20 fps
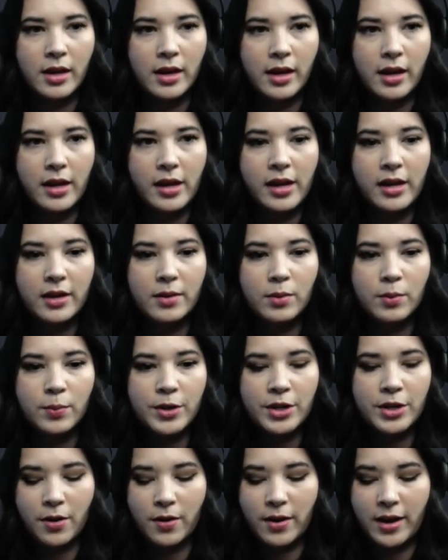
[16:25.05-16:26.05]
And when
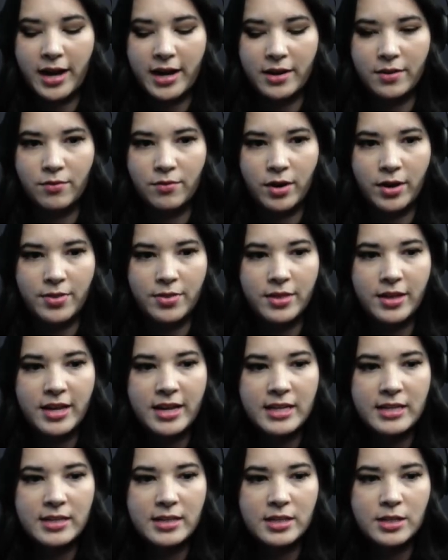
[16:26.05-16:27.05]
we go ahead and run
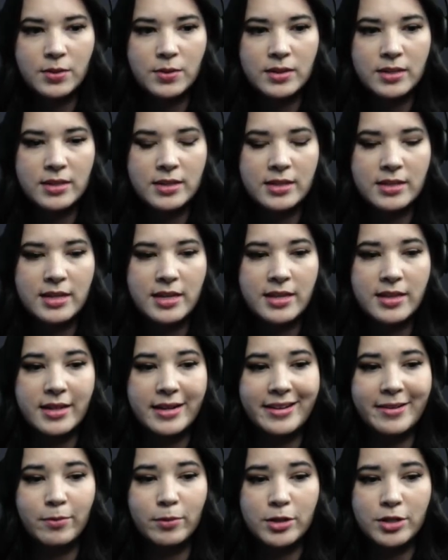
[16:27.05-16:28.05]
this, you can see that
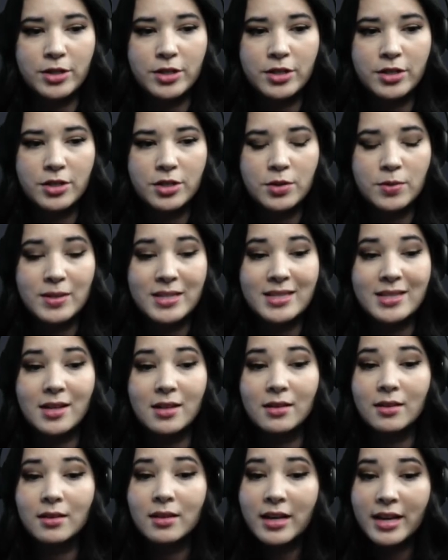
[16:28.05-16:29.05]
it returns to us a
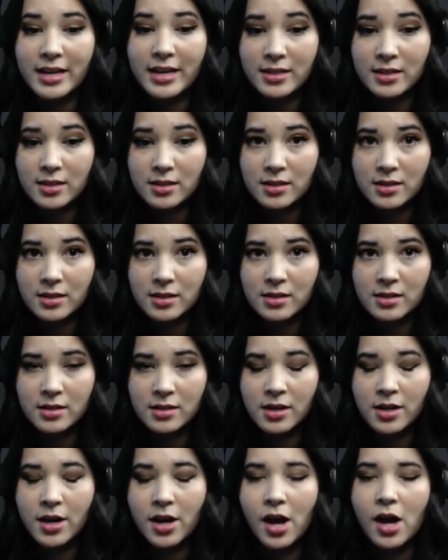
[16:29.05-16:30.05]
list
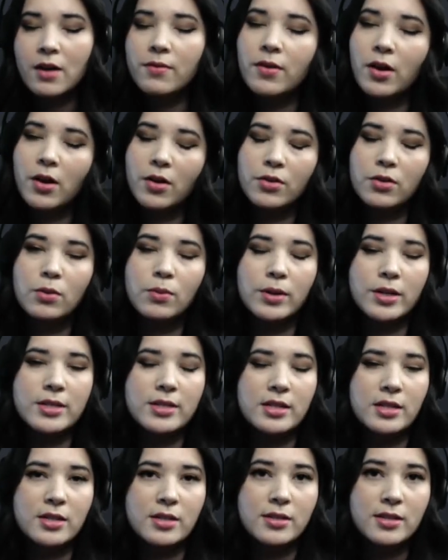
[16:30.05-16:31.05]
of all the words
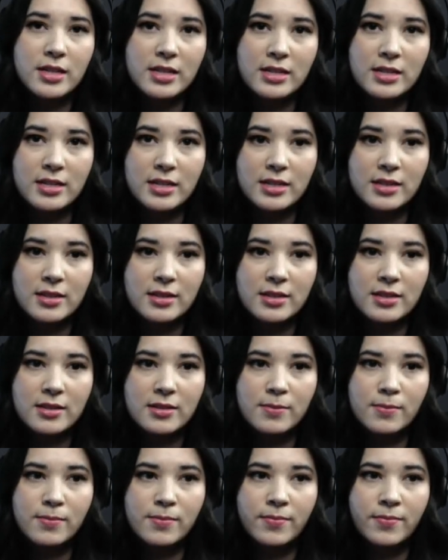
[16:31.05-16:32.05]
in our sentence.
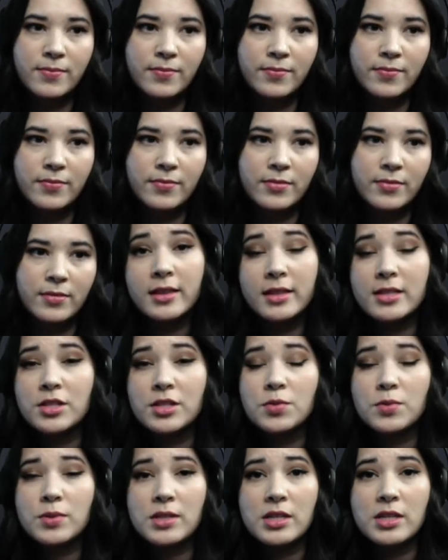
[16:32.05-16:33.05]
This
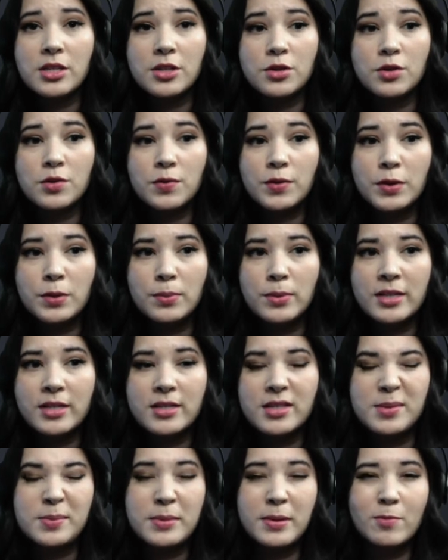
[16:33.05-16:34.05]
is really useful
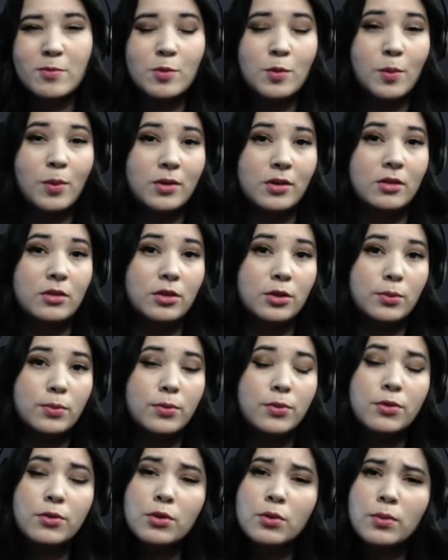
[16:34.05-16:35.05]
because sometimes we want to loop
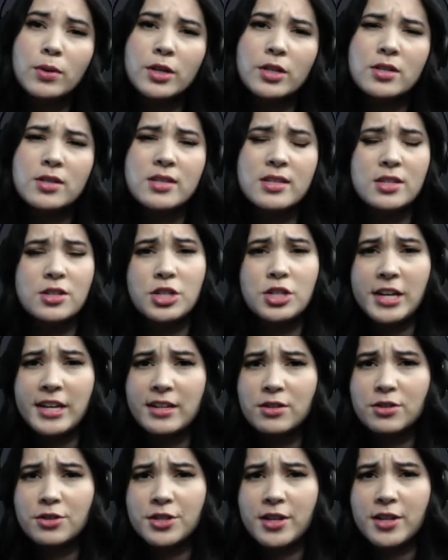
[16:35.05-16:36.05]
through words and
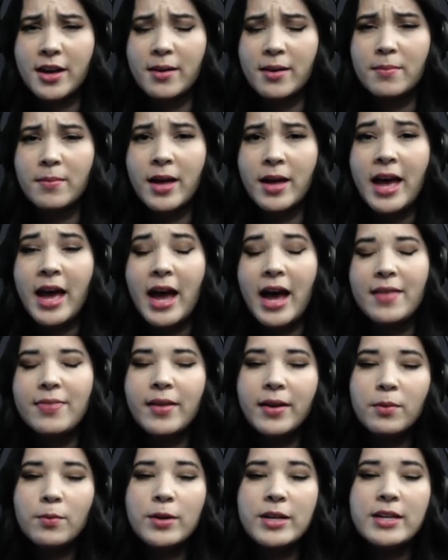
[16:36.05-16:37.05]
change some, and
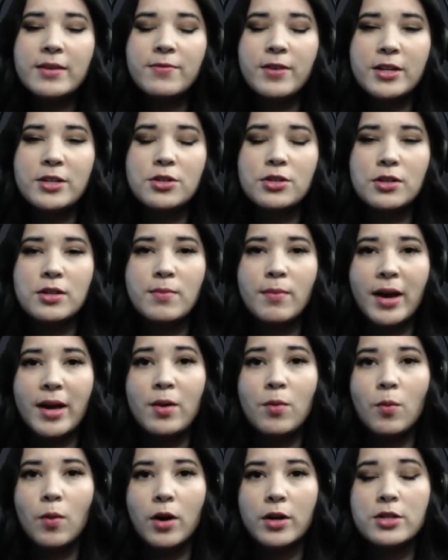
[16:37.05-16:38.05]
then we eventually
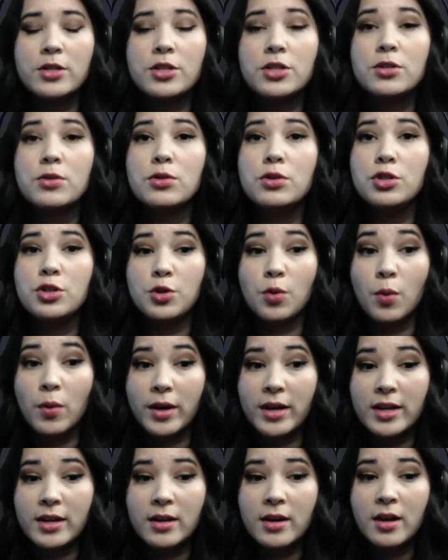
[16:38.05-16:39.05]
might want to
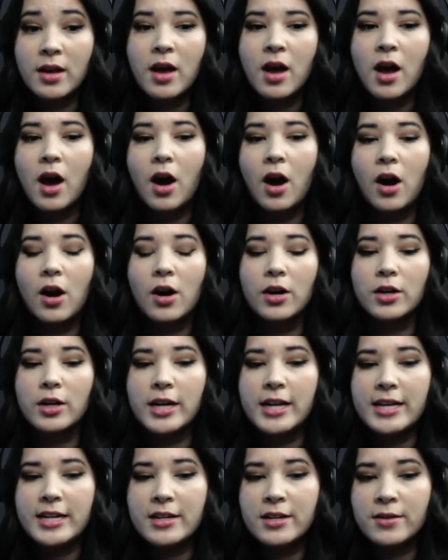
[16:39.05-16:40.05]
join
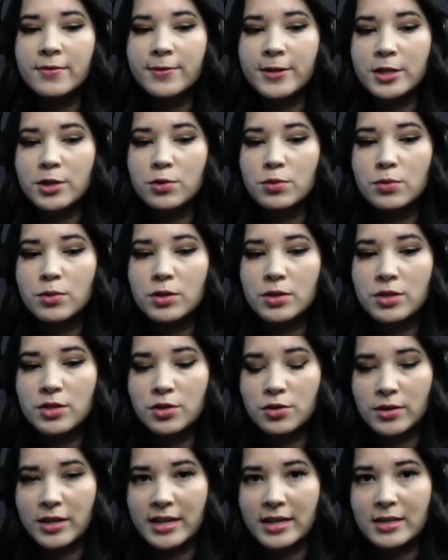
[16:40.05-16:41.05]
our individual
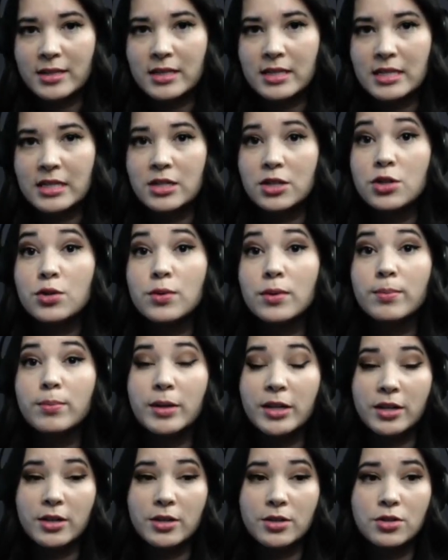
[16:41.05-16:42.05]
strings into a
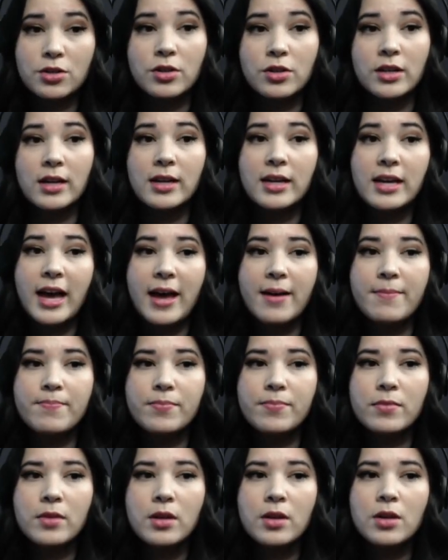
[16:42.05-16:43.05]
bigger string
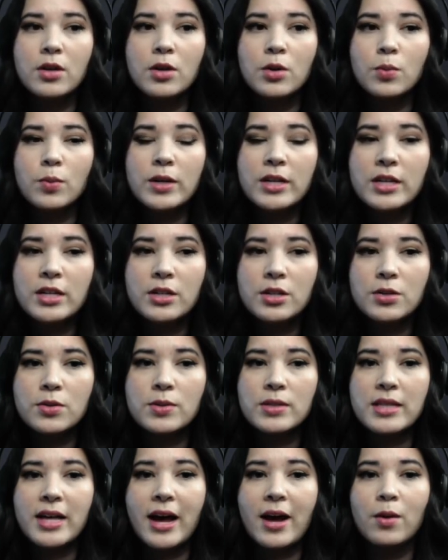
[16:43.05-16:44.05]
again. We can
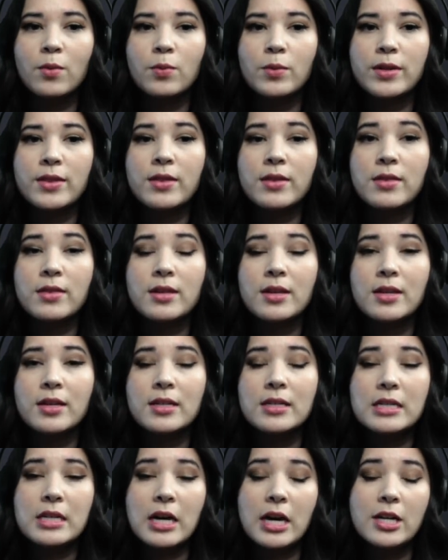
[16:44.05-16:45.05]
use that with
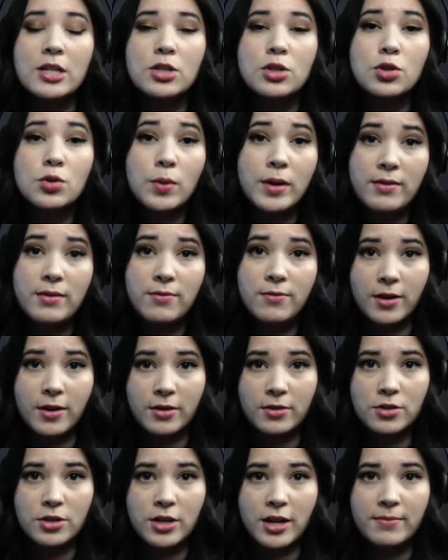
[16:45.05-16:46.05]
the .join
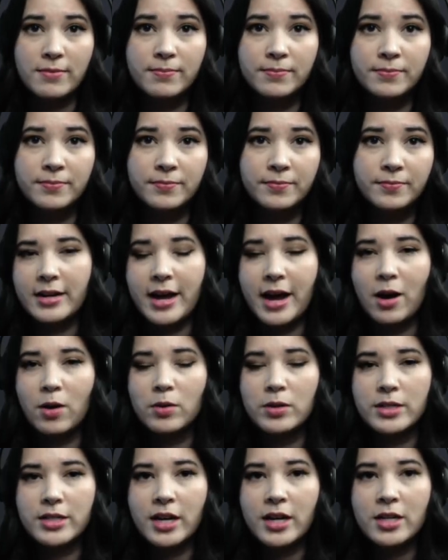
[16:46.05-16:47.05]
function. Now,
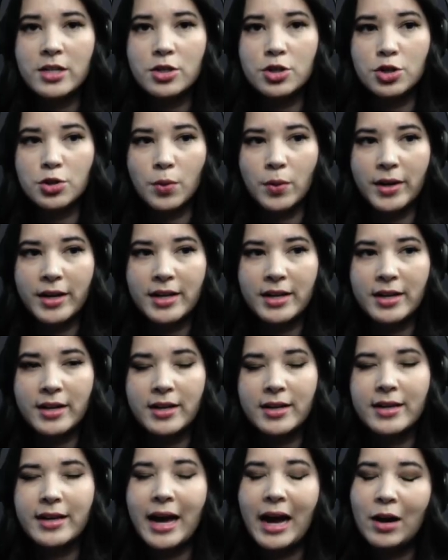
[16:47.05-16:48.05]
.join
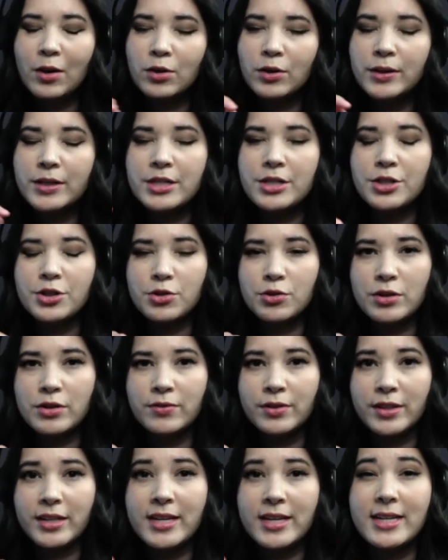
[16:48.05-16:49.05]

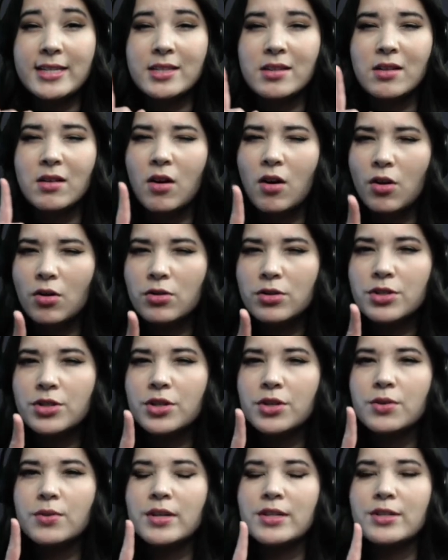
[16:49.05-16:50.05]
counterintuitively is
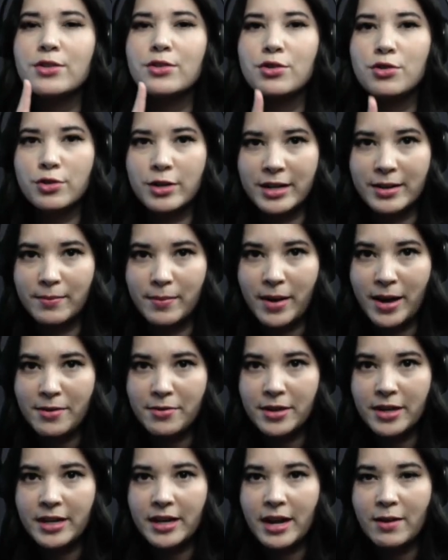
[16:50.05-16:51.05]
also a string
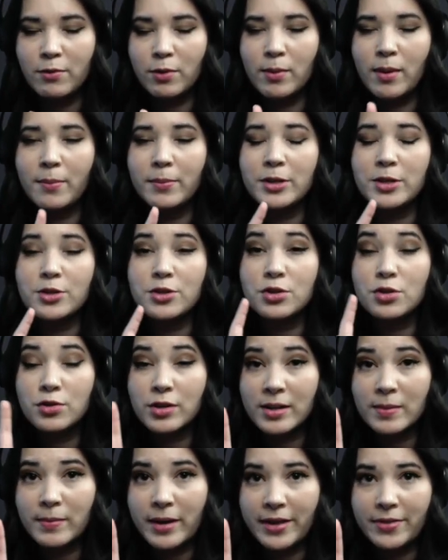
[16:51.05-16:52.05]
method. And remember,
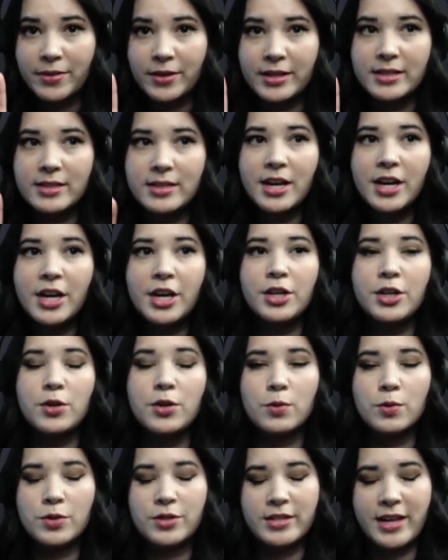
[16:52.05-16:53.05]
string methods,
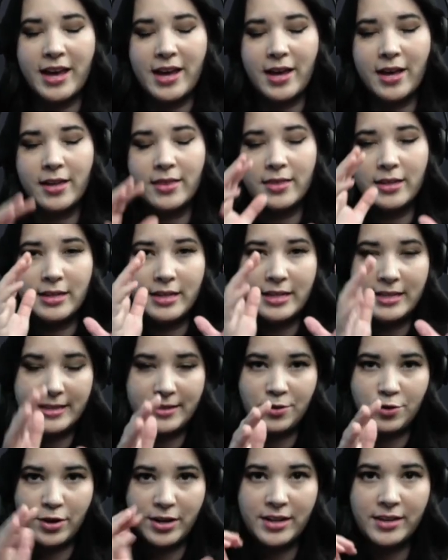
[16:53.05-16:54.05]
you say the
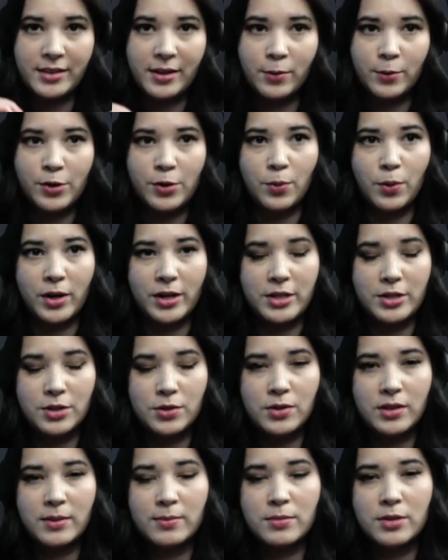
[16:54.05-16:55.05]
string that you want to
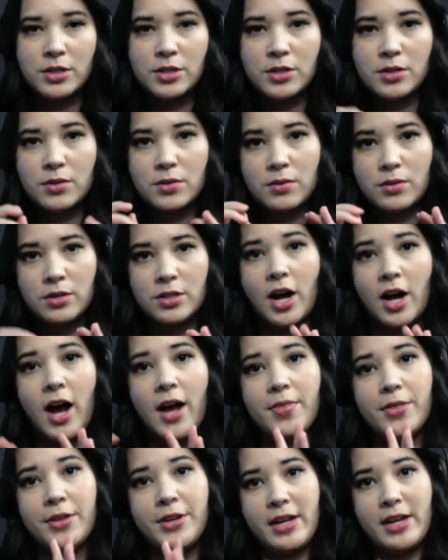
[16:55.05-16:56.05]
do them to,
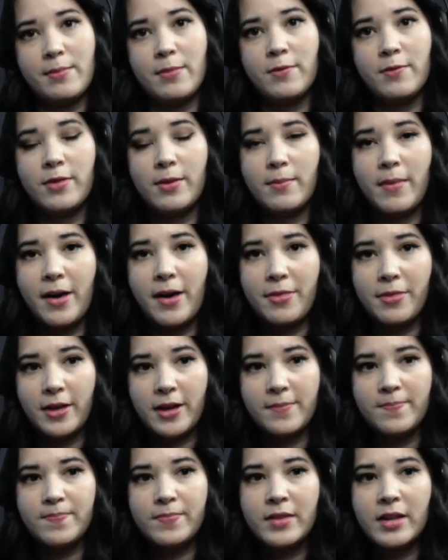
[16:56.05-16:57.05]
the name of the method.